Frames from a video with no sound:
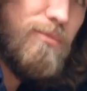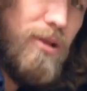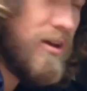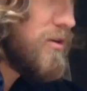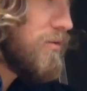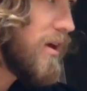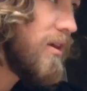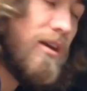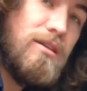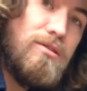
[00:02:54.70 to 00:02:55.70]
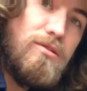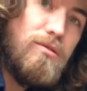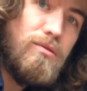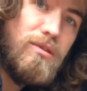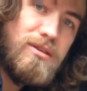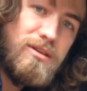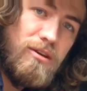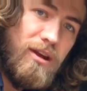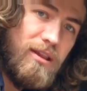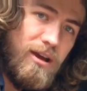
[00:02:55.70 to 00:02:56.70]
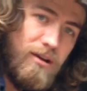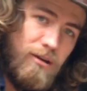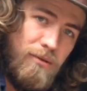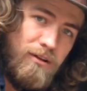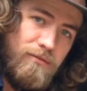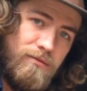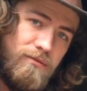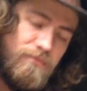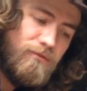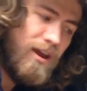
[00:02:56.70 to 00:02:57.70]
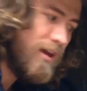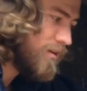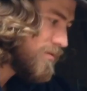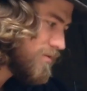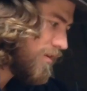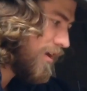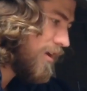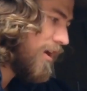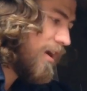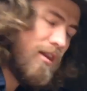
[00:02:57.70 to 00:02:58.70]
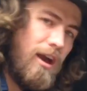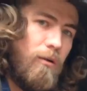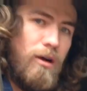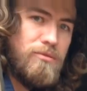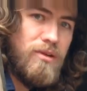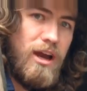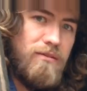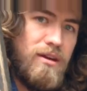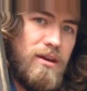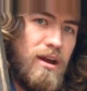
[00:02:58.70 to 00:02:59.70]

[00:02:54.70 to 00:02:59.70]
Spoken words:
me to plug it directly into the cigarette lighter on my van, so that at night while I'm driving